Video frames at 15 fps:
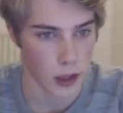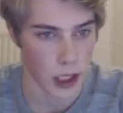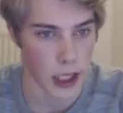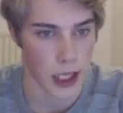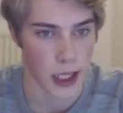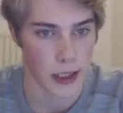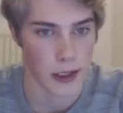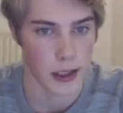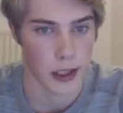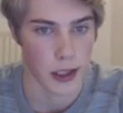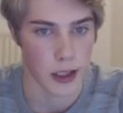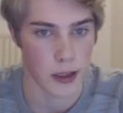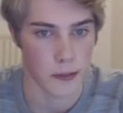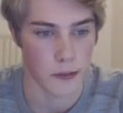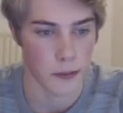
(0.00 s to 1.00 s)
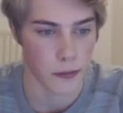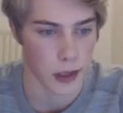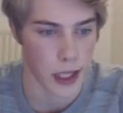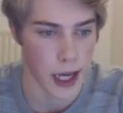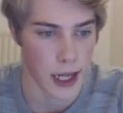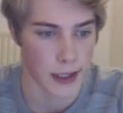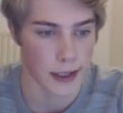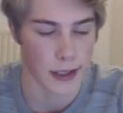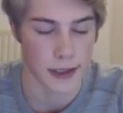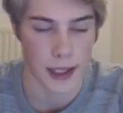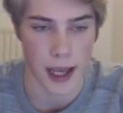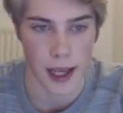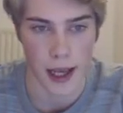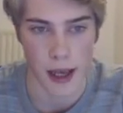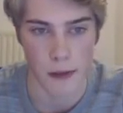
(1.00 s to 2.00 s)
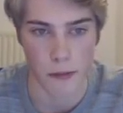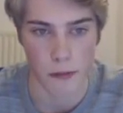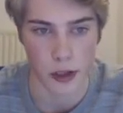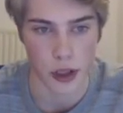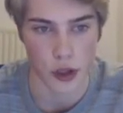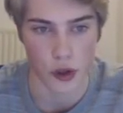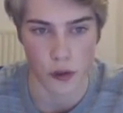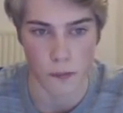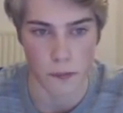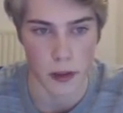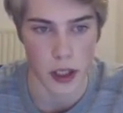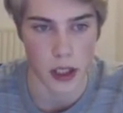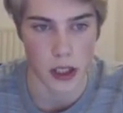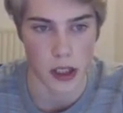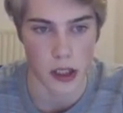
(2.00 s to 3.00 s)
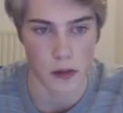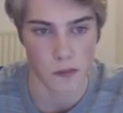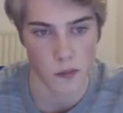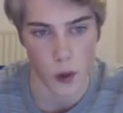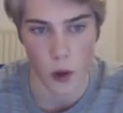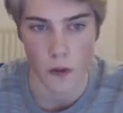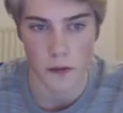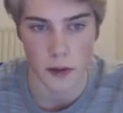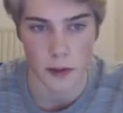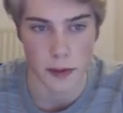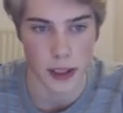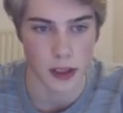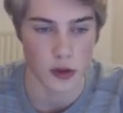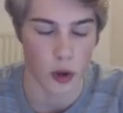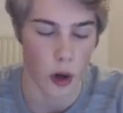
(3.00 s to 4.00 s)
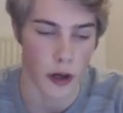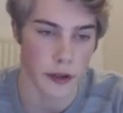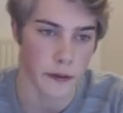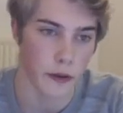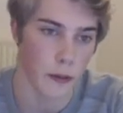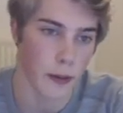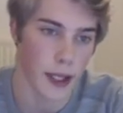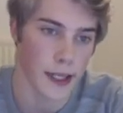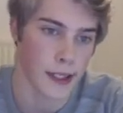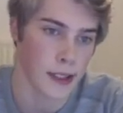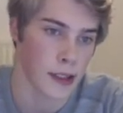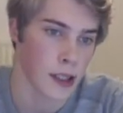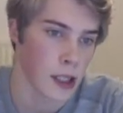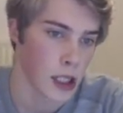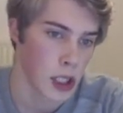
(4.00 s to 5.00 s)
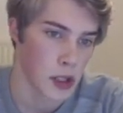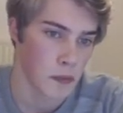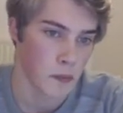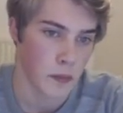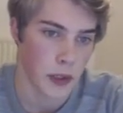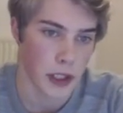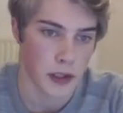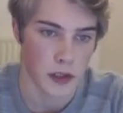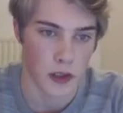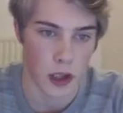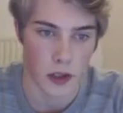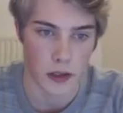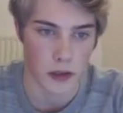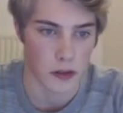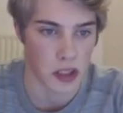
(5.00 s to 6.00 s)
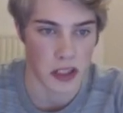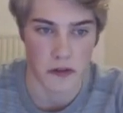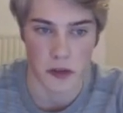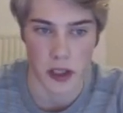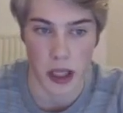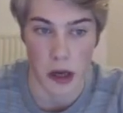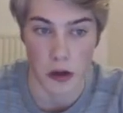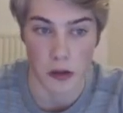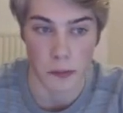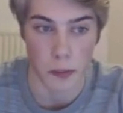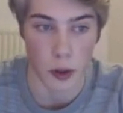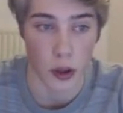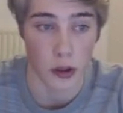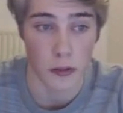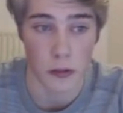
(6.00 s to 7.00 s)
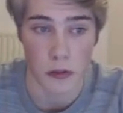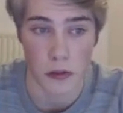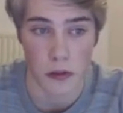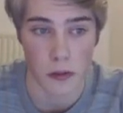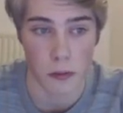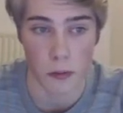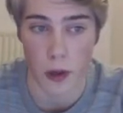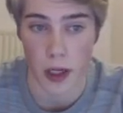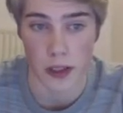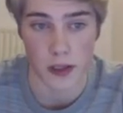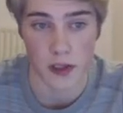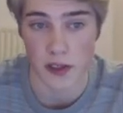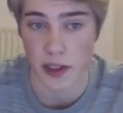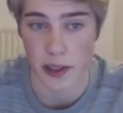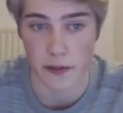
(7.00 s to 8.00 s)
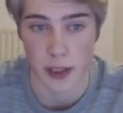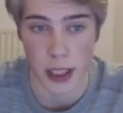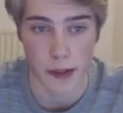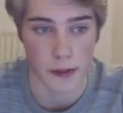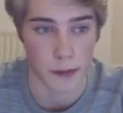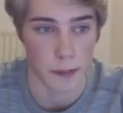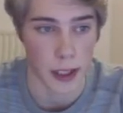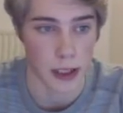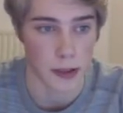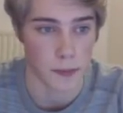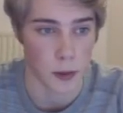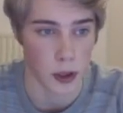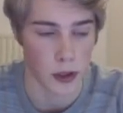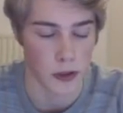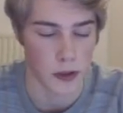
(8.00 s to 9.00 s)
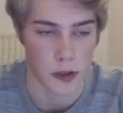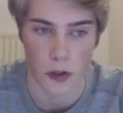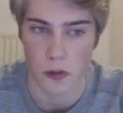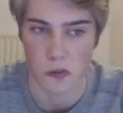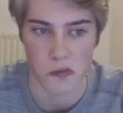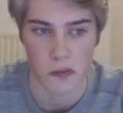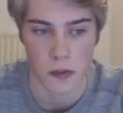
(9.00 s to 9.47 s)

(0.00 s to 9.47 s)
And um, they had this endgame which should be comfortably drawing for black. He's not even down a pawn. White doesn't even have a pass pawn. So